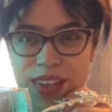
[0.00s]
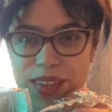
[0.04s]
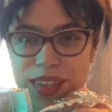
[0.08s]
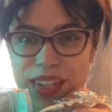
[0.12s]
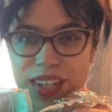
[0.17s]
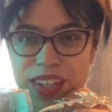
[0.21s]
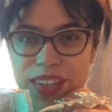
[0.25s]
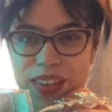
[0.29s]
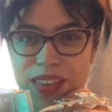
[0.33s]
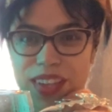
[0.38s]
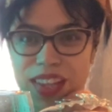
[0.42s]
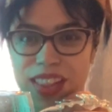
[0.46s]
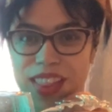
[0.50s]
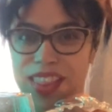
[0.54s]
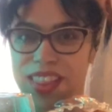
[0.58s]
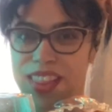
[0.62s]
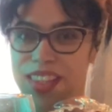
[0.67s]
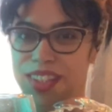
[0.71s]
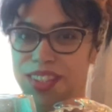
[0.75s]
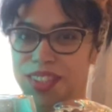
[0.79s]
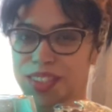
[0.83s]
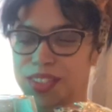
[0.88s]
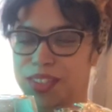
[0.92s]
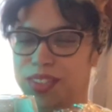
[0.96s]
Hello,
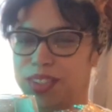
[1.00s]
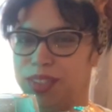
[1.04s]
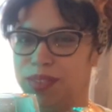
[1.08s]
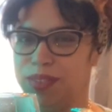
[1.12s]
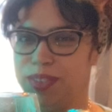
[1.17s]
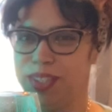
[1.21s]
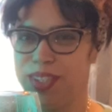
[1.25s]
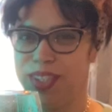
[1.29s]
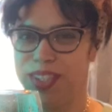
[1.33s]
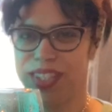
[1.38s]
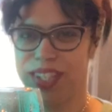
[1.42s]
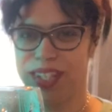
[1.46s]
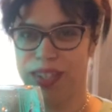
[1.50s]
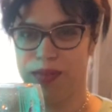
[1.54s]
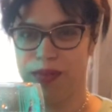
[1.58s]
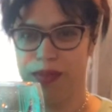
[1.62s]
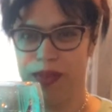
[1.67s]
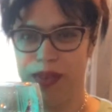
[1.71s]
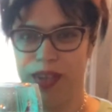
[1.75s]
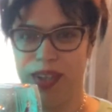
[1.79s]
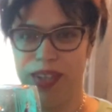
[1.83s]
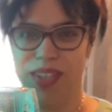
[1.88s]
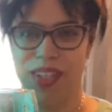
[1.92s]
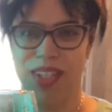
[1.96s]
hello, dreamers, and
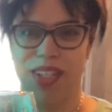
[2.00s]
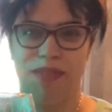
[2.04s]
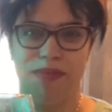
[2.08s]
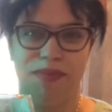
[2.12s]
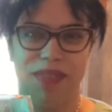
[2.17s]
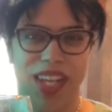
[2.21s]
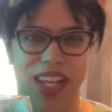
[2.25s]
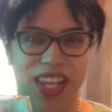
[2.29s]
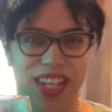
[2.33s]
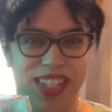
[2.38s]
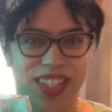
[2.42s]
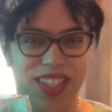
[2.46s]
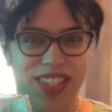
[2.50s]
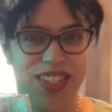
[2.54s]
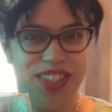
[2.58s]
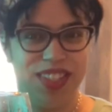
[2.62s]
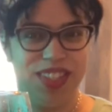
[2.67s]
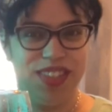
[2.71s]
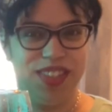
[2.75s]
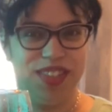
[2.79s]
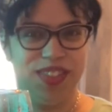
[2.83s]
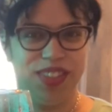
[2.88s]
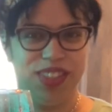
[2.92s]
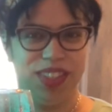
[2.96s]
welcome back
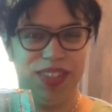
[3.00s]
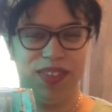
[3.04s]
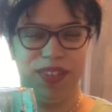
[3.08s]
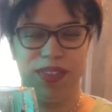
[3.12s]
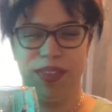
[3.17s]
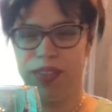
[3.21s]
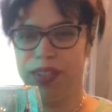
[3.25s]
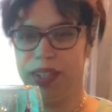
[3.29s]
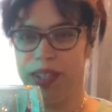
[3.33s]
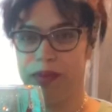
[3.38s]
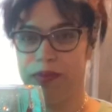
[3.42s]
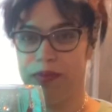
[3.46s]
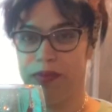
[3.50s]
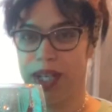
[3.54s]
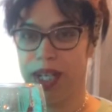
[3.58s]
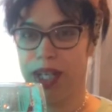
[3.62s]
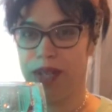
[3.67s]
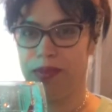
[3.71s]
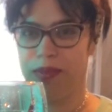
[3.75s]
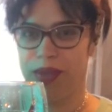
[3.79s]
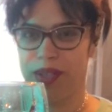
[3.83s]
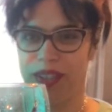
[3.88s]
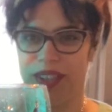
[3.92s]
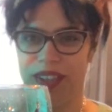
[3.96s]
to Dream Queen by
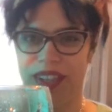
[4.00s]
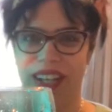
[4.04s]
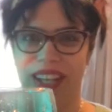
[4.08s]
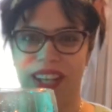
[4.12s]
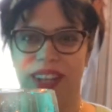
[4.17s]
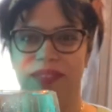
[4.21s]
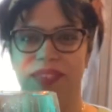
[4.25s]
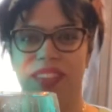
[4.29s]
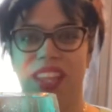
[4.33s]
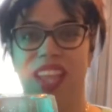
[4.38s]
Perla.